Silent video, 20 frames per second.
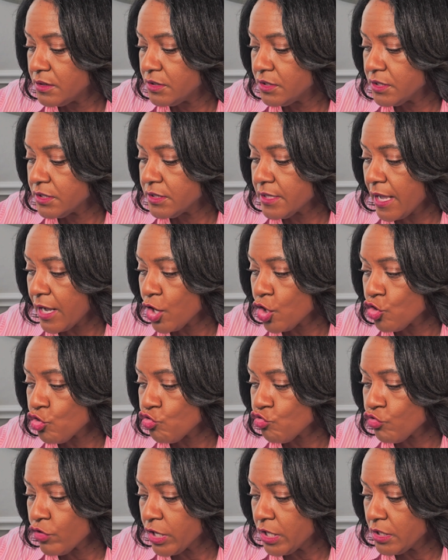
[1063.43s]
Just not
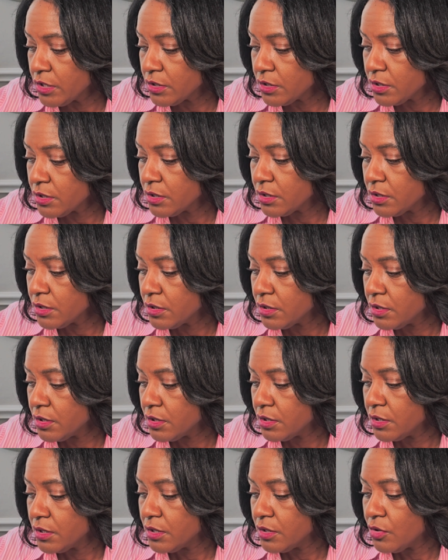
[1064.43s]
great.
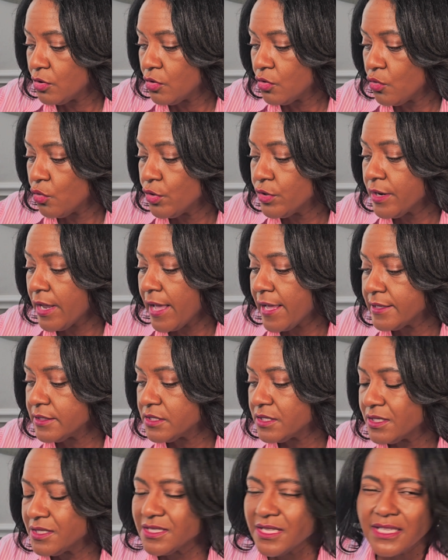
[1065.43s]
Or
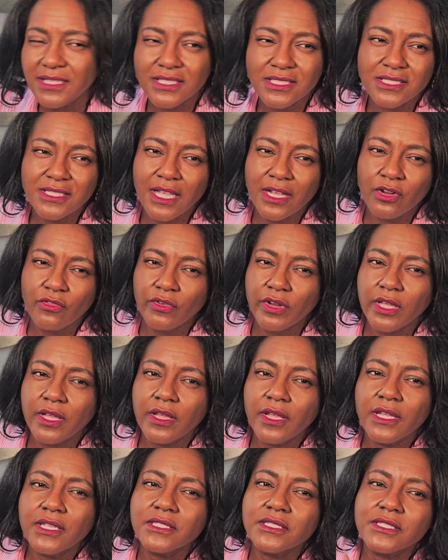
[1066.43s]
not, it's not just not
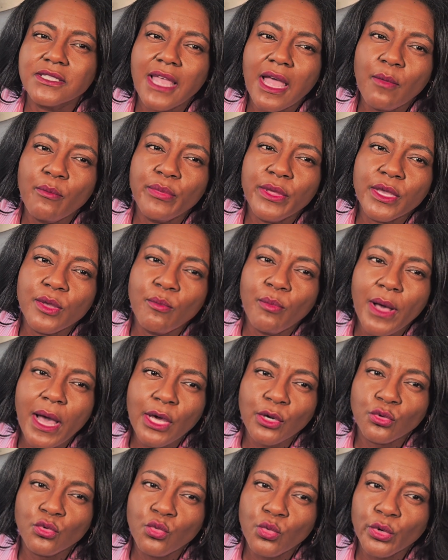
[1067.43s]
great. It's not big
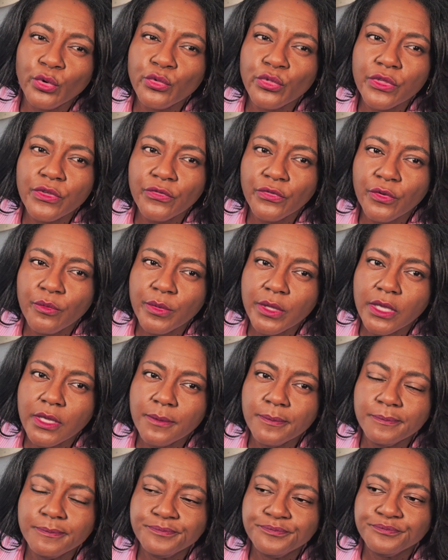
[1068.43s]
bottle worthy for
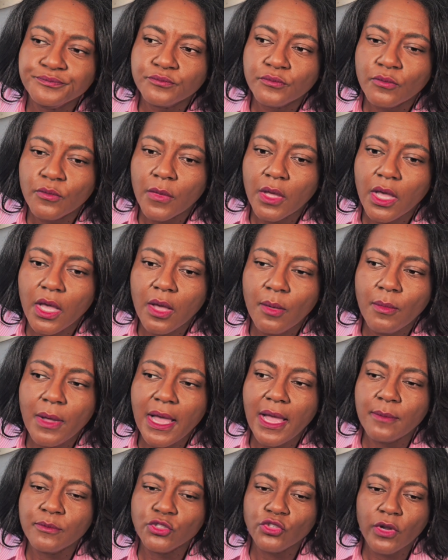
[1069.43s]
me.
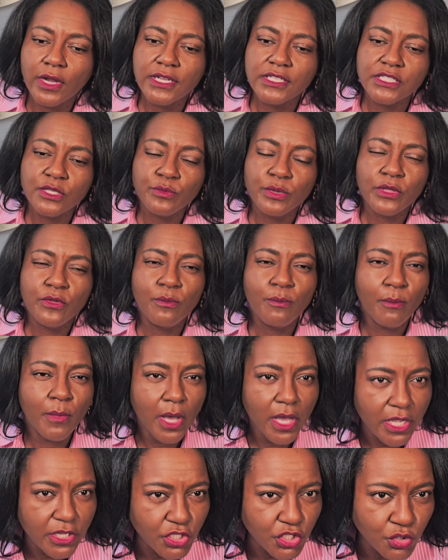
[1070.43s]
I'm trying to be
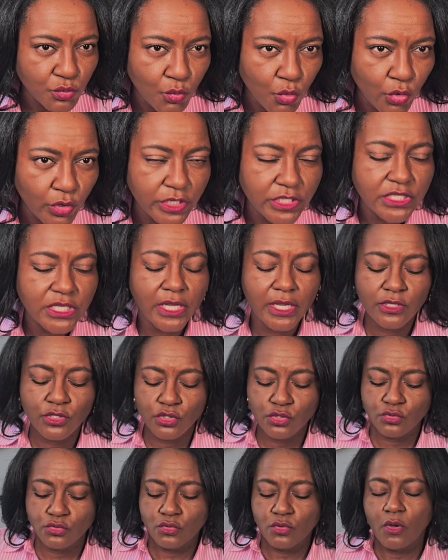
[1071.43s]
much more
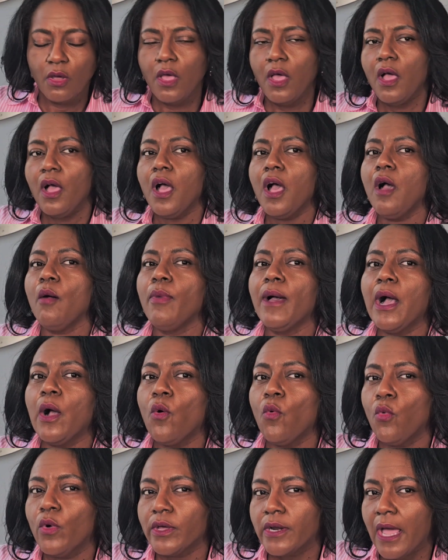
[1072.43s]
intentional
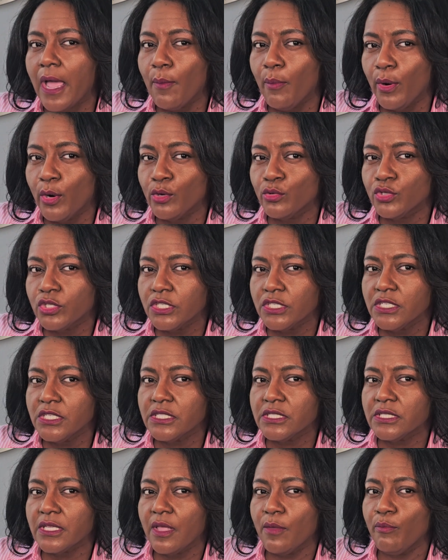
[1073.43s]
about what I
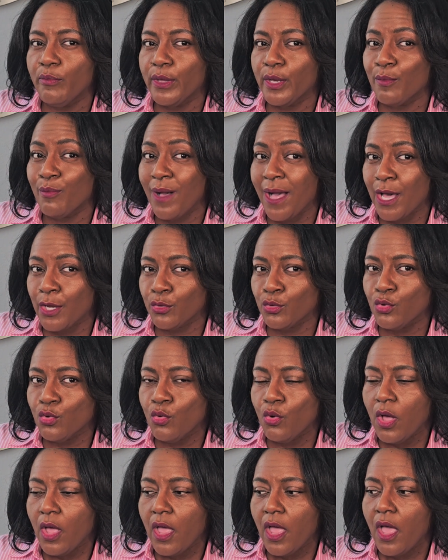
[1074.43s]
purchase in big
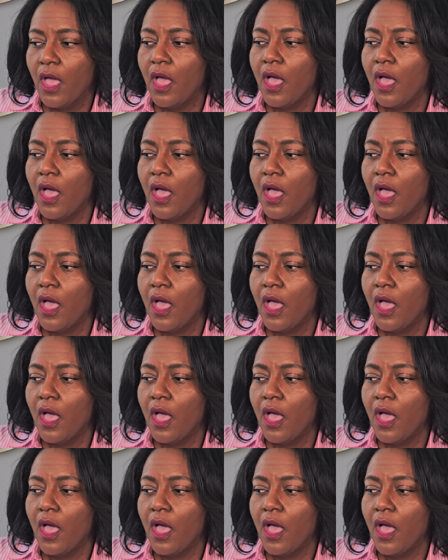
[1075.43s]
bottle.